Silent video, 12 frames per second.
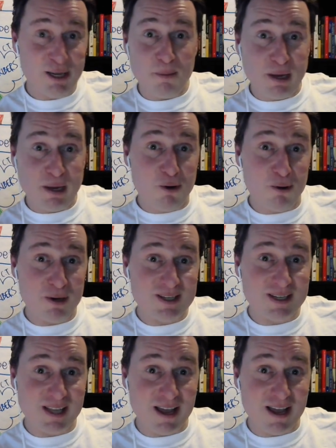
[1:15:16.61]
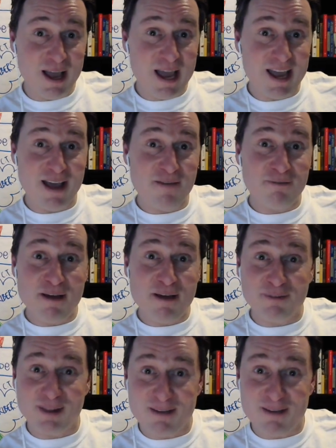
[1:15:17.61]
My code is
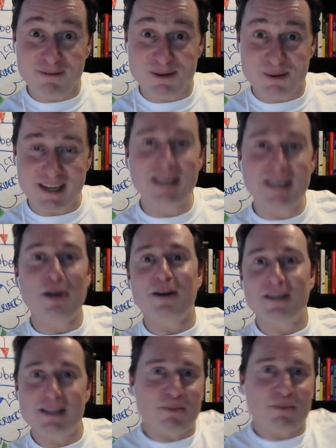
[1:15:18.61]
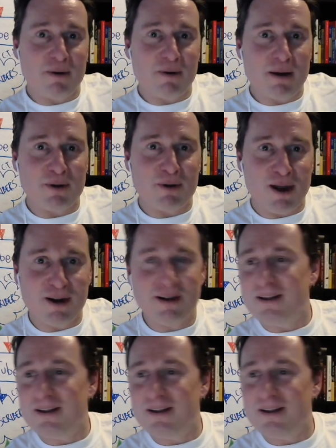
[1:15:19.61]
AFF1120 because it's my webinar.